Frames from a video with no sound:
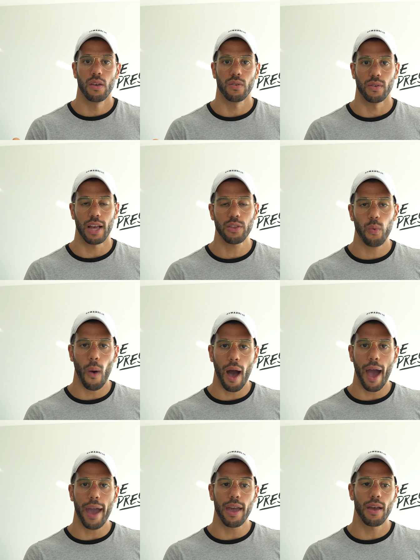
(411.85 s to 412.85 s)
So that's
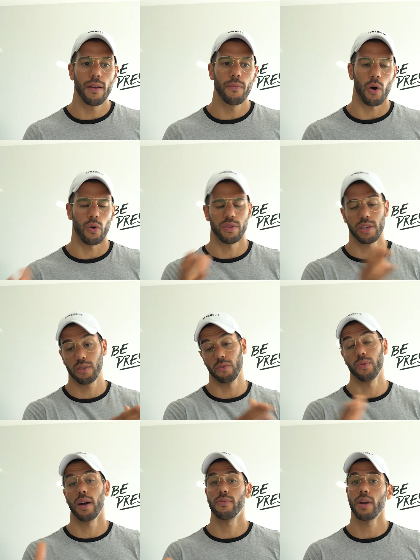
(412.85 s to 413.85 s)
why, or 6 to
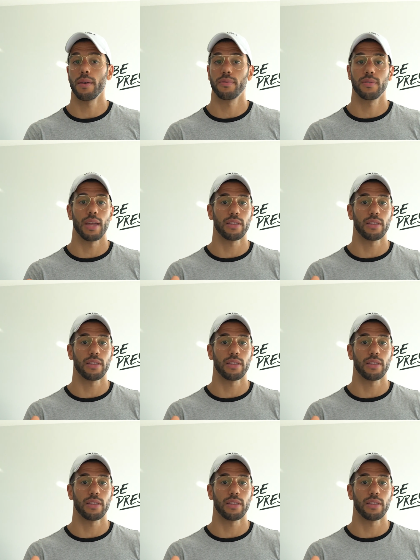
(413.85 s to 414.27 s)
12 reps.